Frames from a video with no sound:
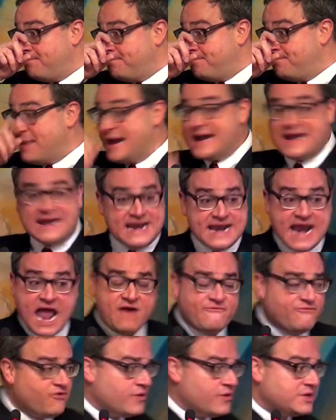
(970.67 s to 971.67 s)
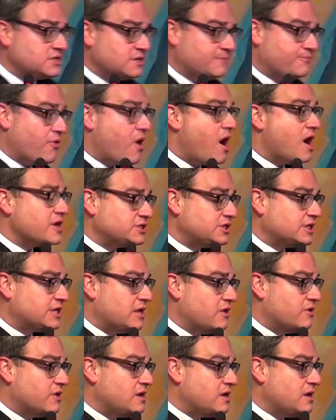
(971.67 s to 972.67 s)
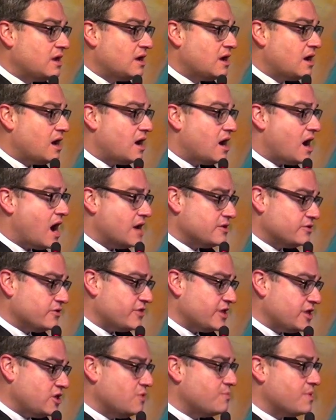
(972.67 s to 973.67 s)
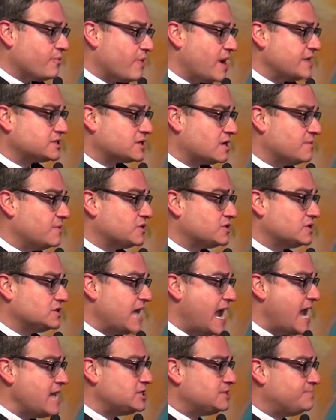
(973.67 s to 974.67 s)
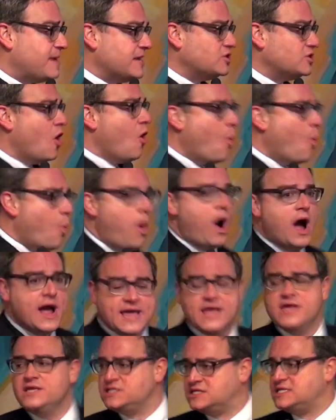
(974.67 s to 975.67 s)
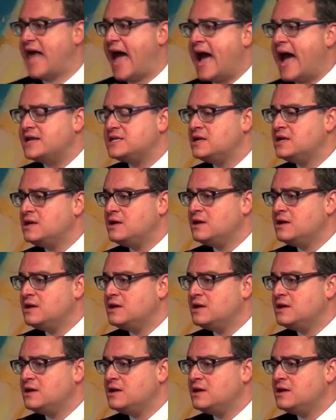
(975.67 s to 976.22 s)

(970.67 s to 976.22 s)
But never is it prosecuted under the Human Rights Commission's hate speech. Why is that?